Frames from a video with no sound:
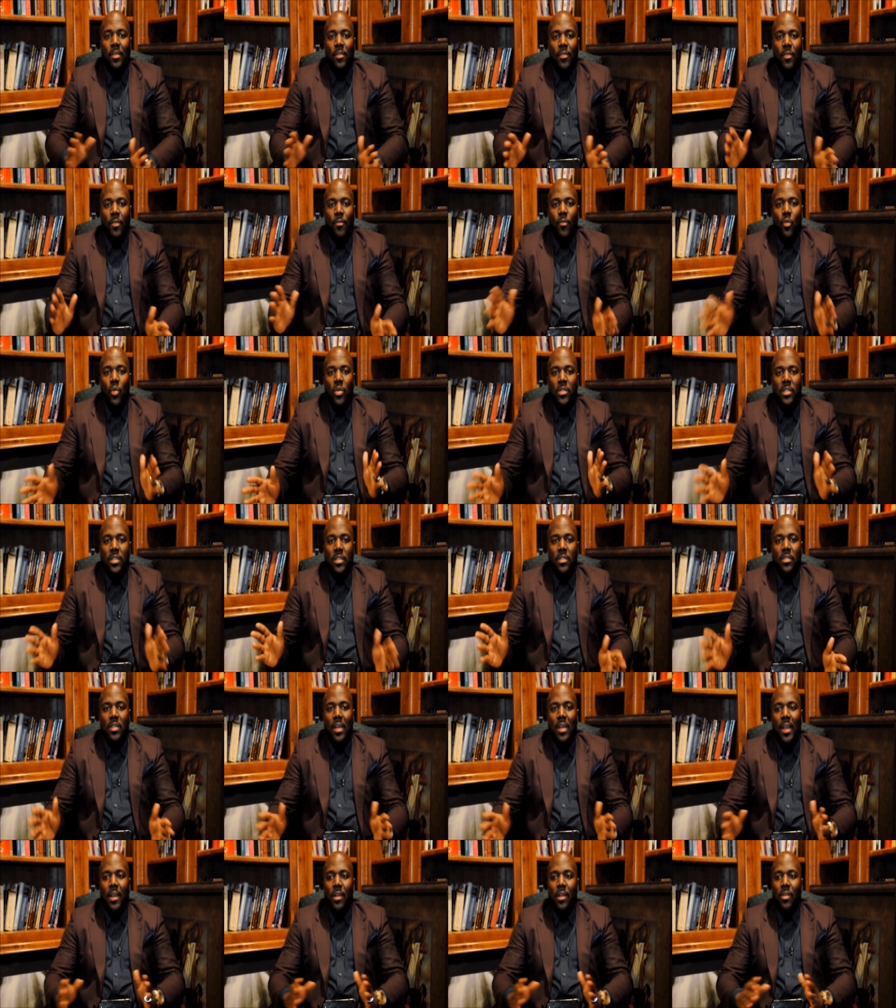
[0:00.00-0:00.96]
From 14
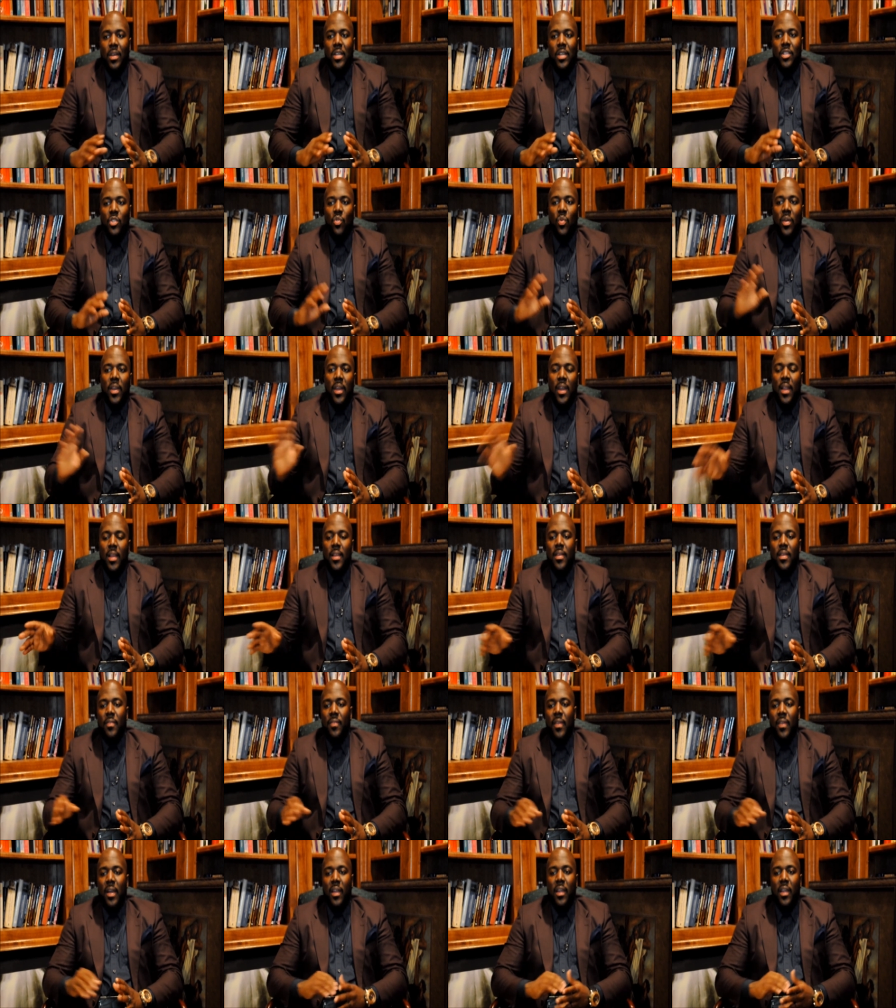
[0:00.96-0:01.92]
till I graduated, I
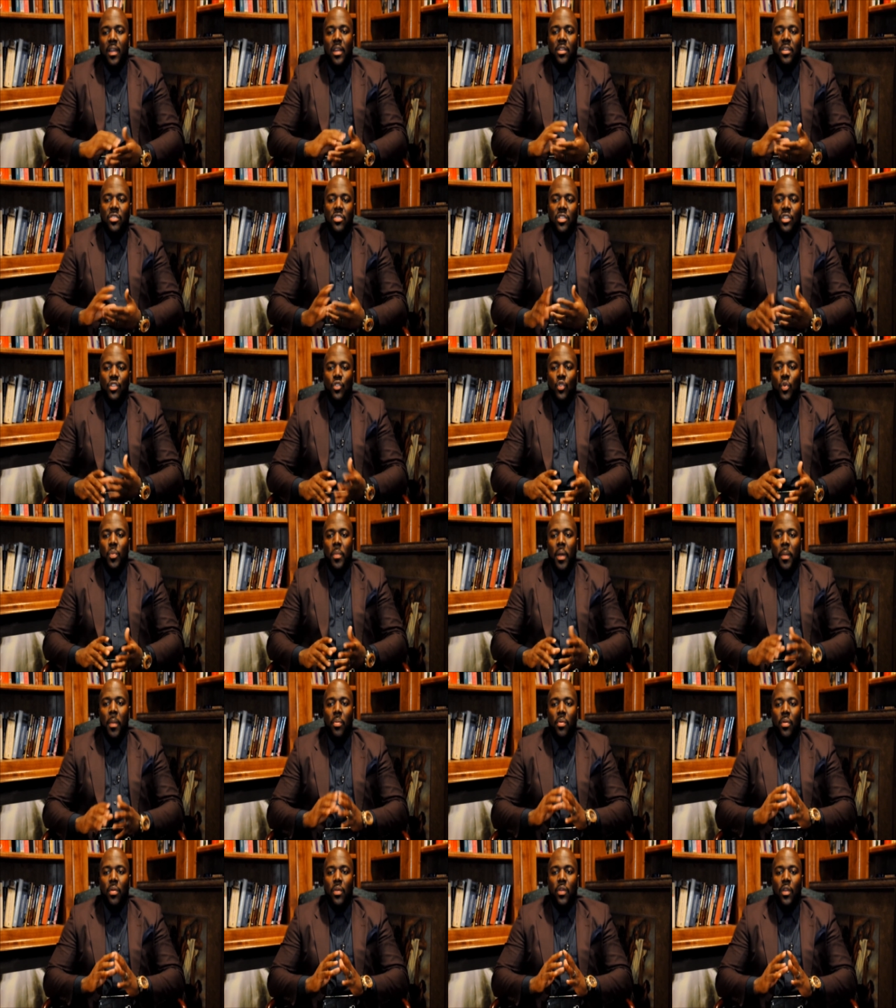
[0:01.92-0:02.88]
lived vicariously through my
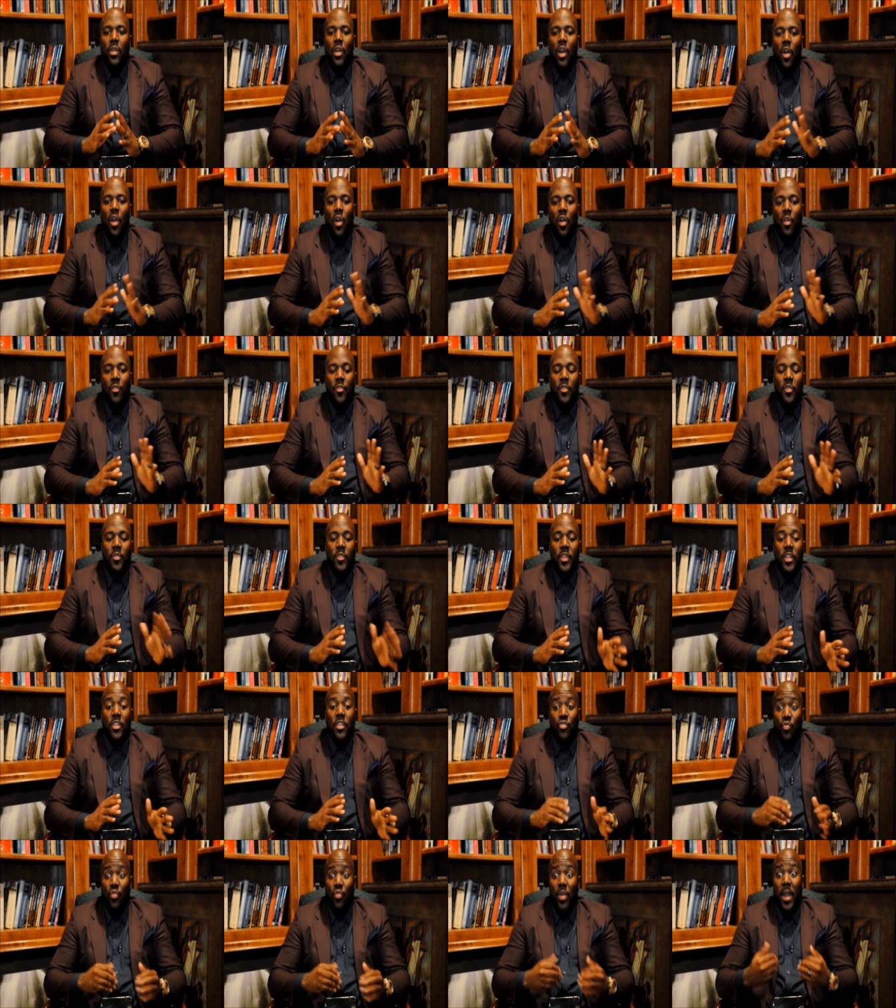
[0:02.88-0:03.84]
brother off of
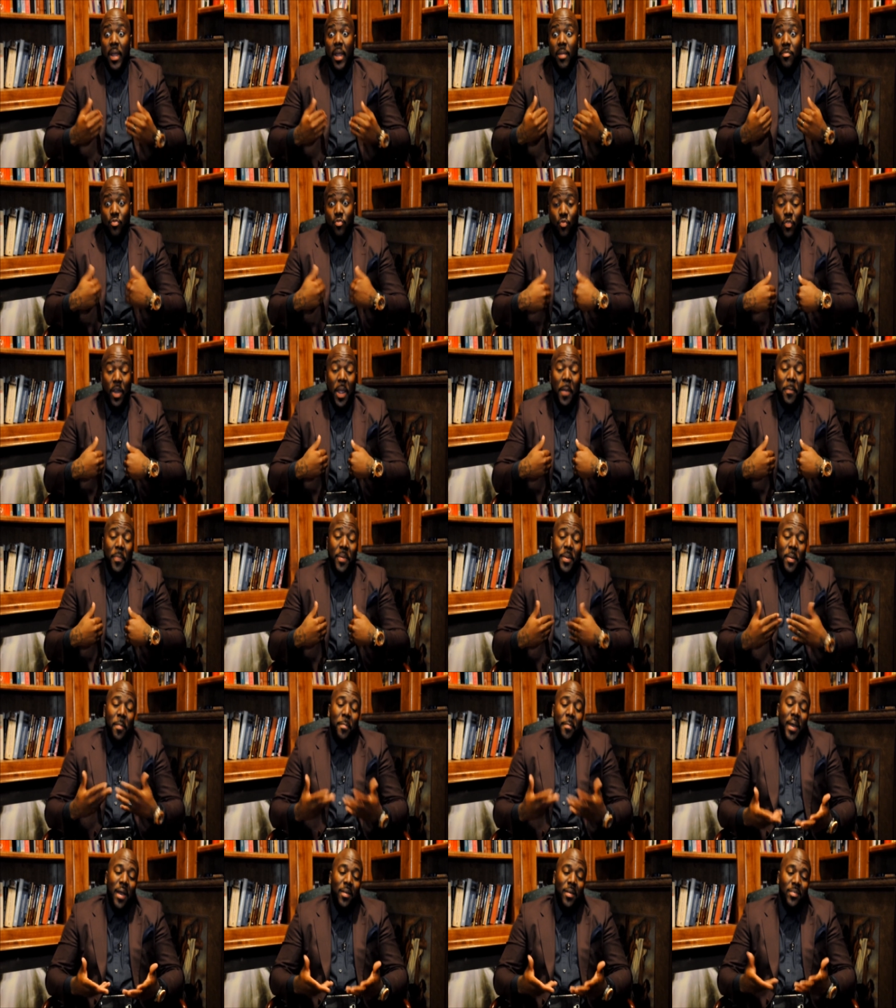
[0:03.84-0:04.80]
his rhymes, rapping
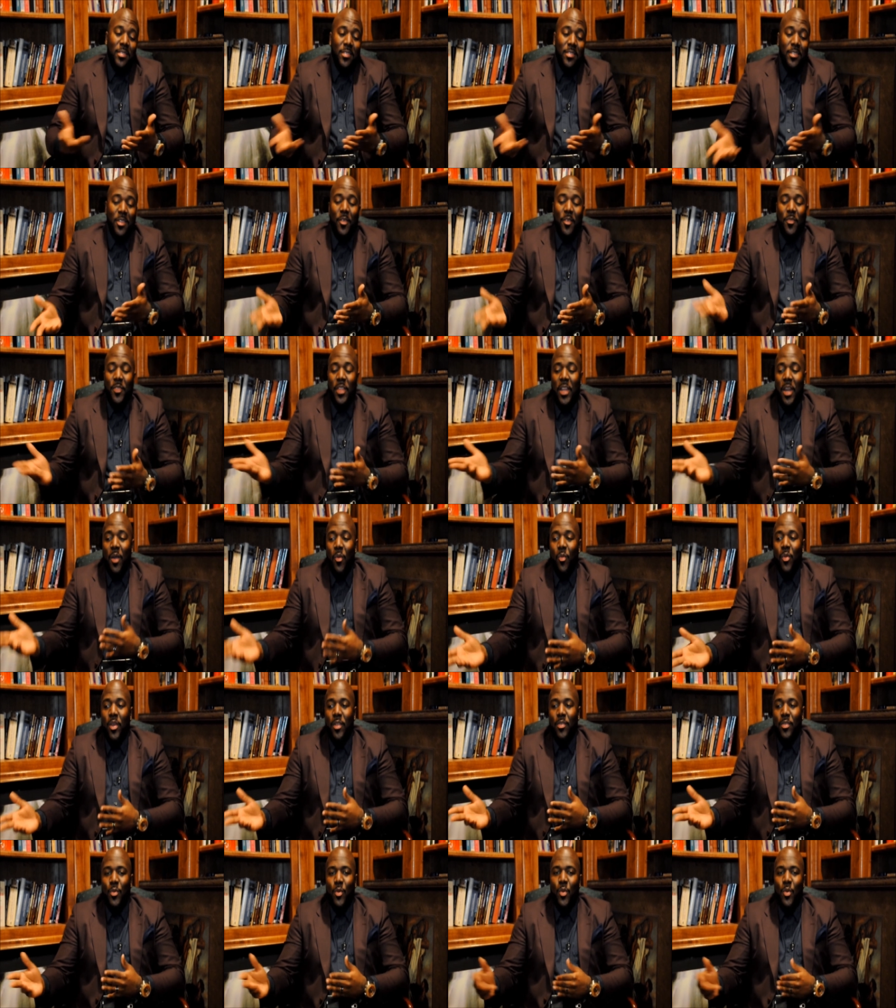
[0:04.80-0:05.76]
about stuff that I
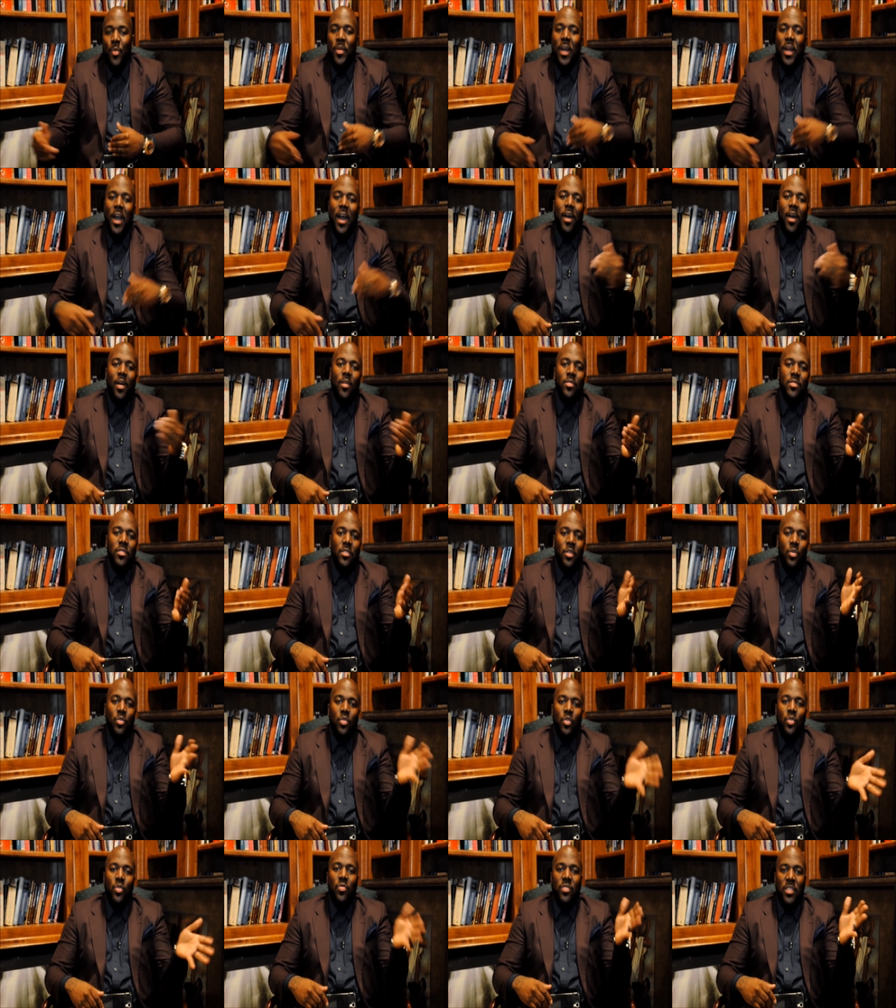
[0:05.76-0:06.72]
went through, but also
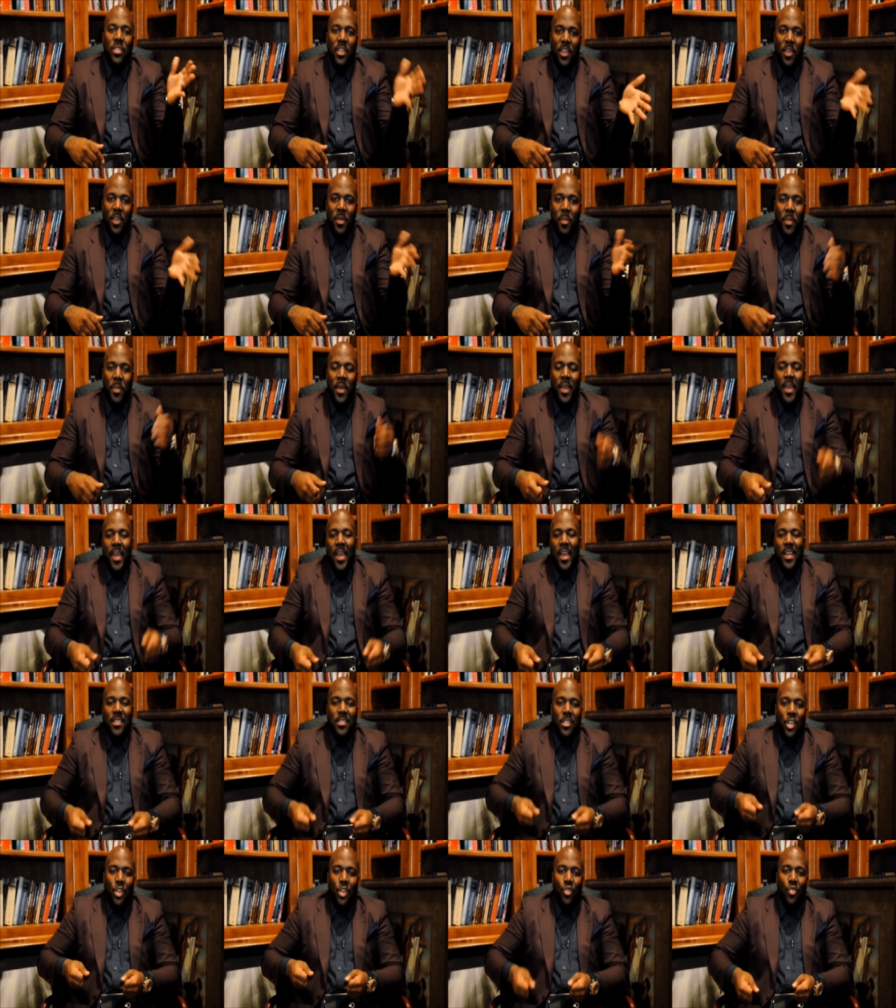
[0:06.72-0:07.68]
using him
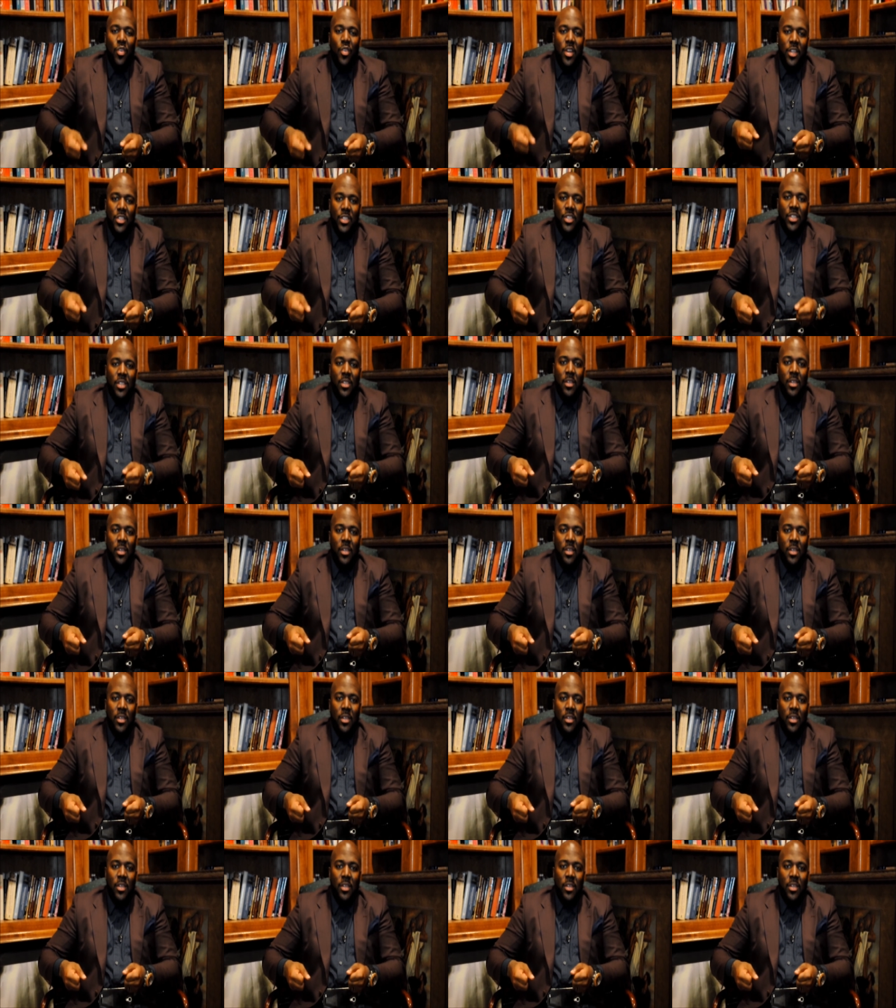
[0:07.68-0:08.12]
as a crutch.